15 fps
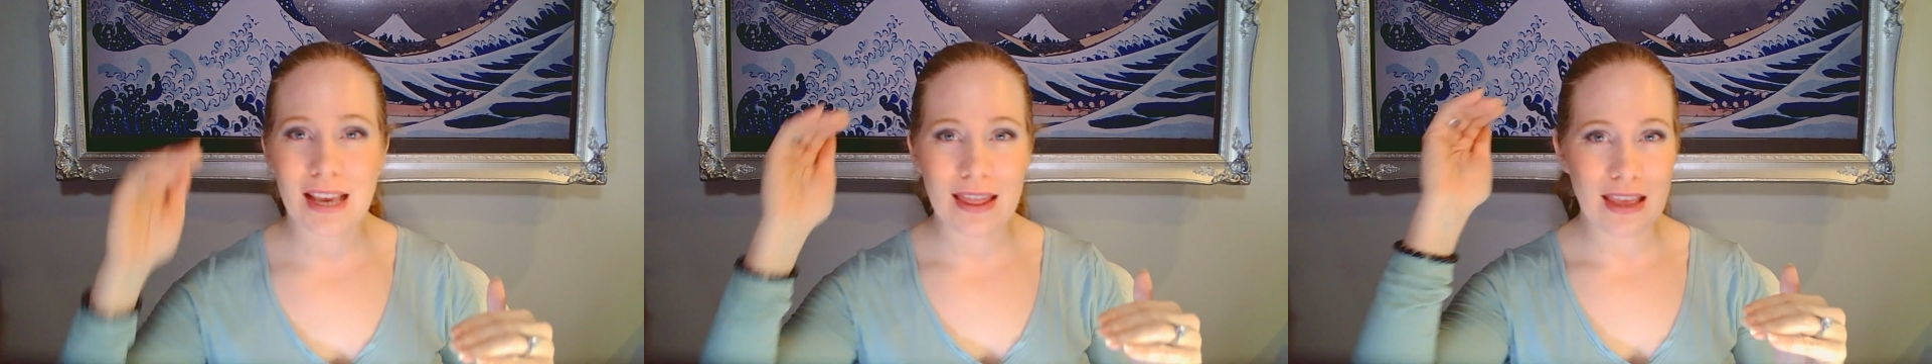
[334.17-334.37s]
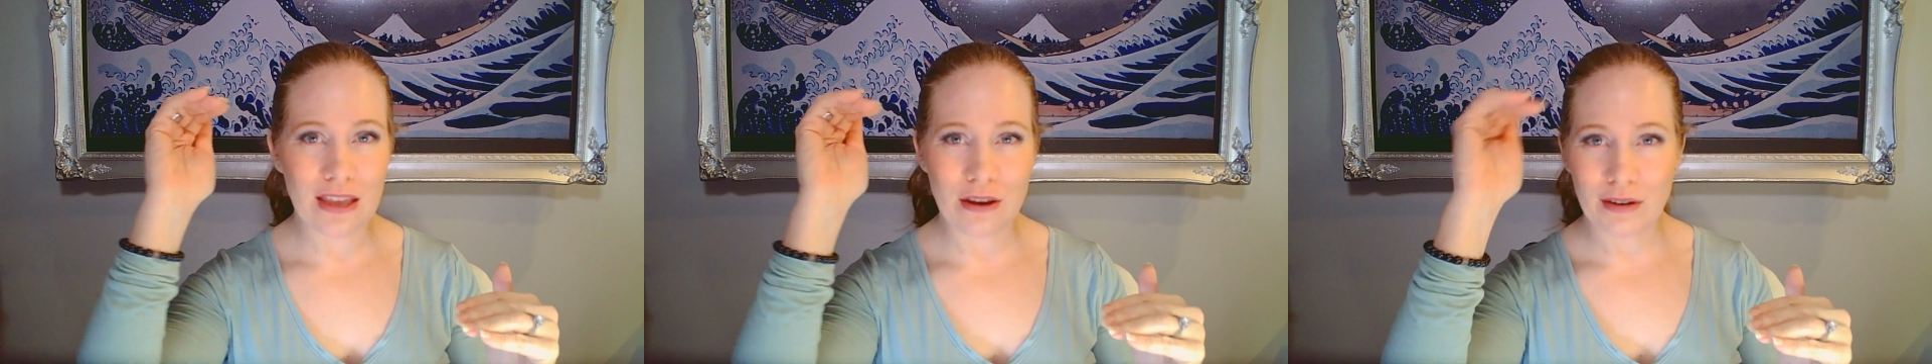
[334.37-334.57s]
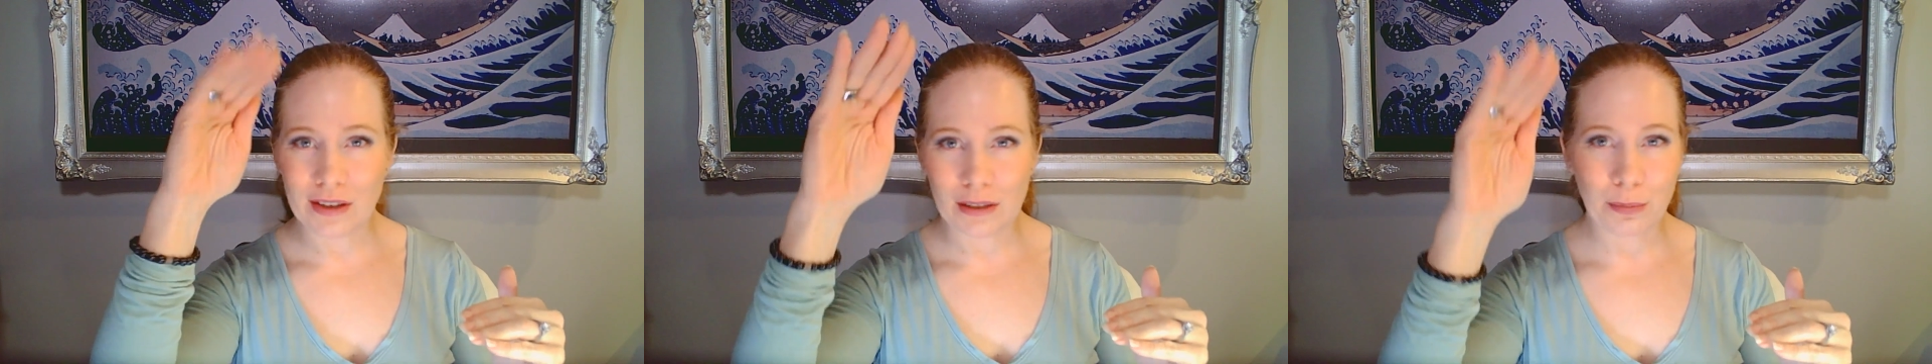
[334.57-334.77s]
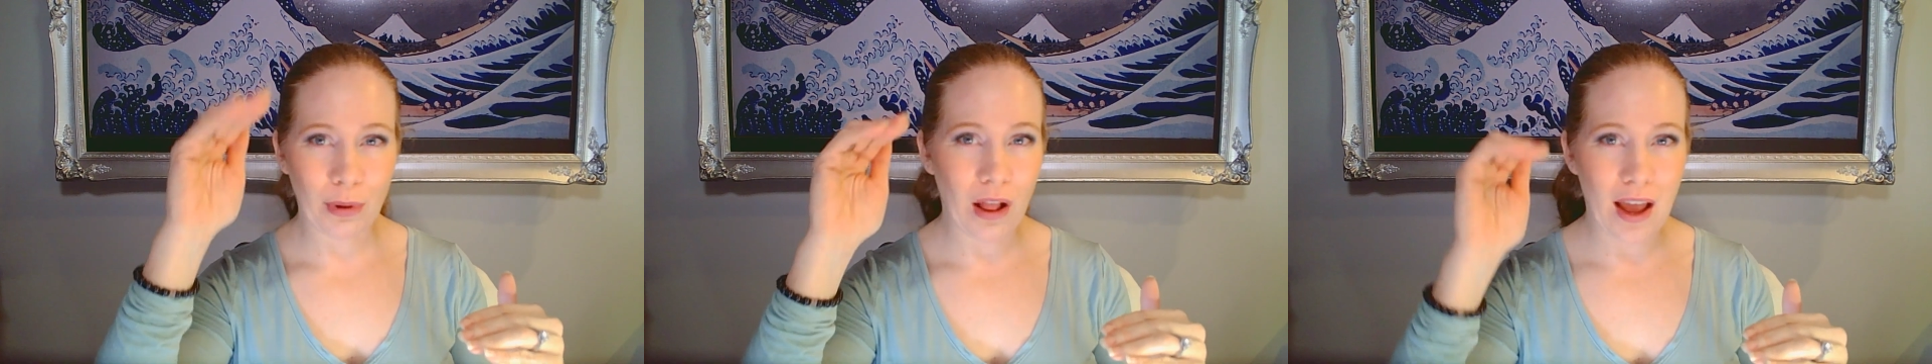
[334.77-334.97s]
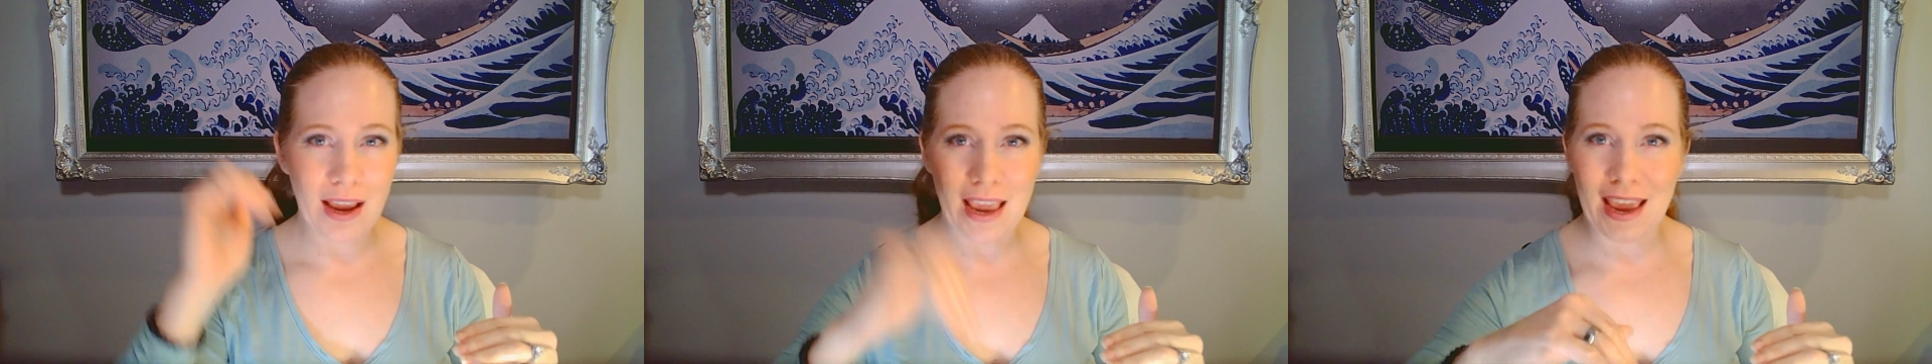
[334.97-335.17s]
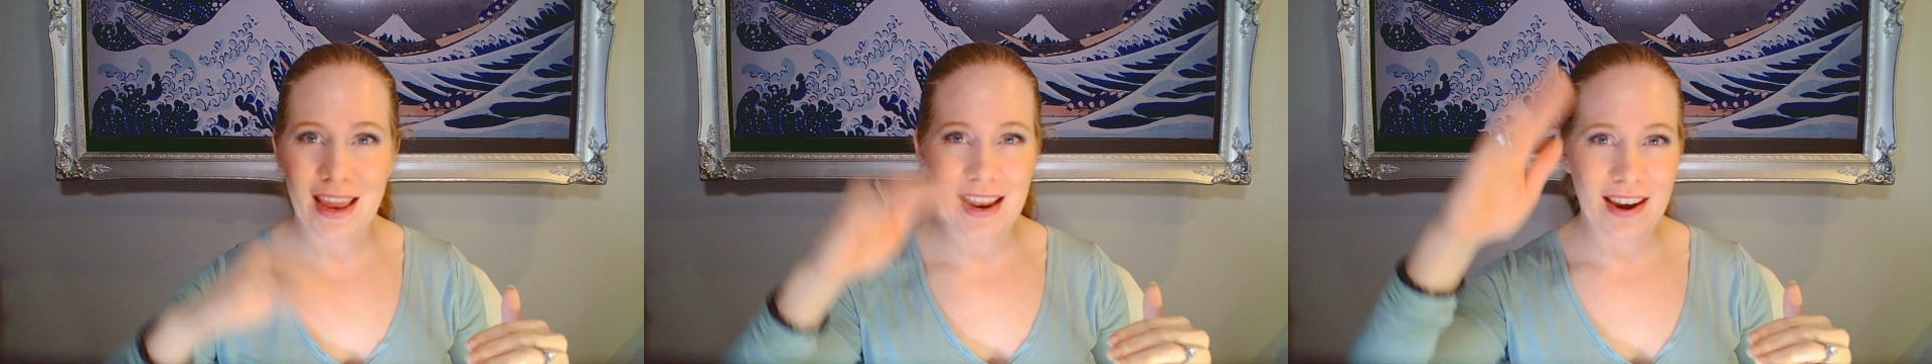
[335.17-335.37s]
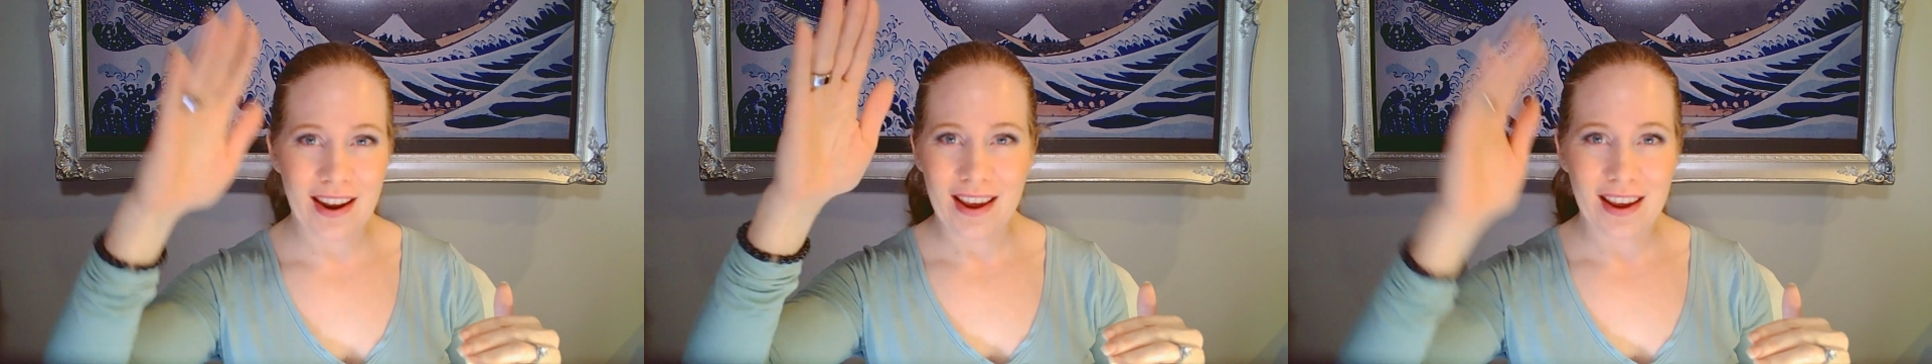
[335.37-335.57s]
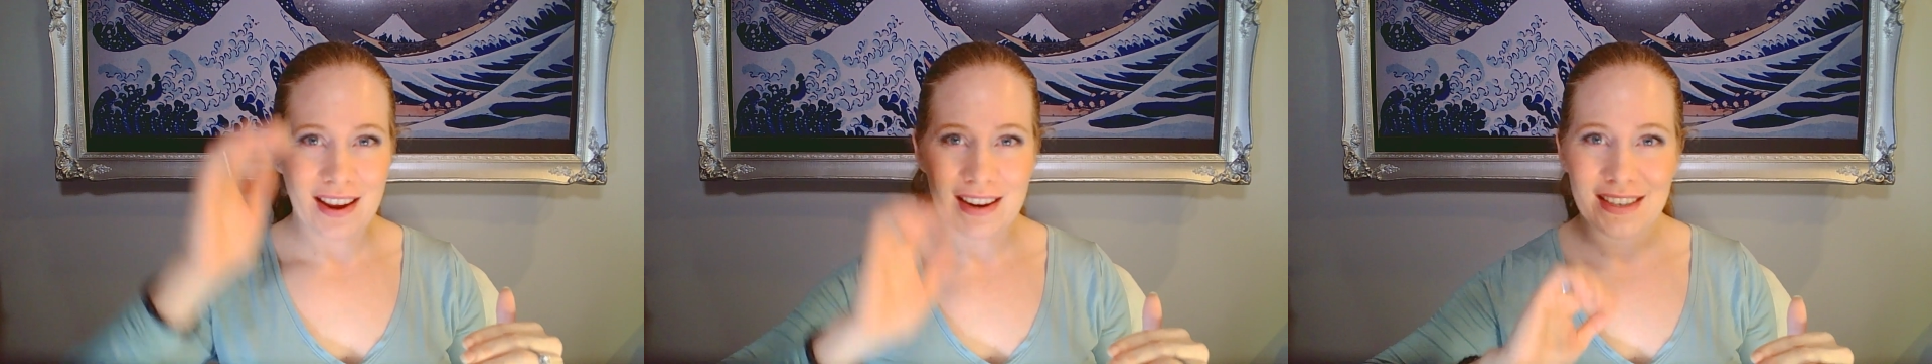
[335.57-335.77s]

and then you just plug in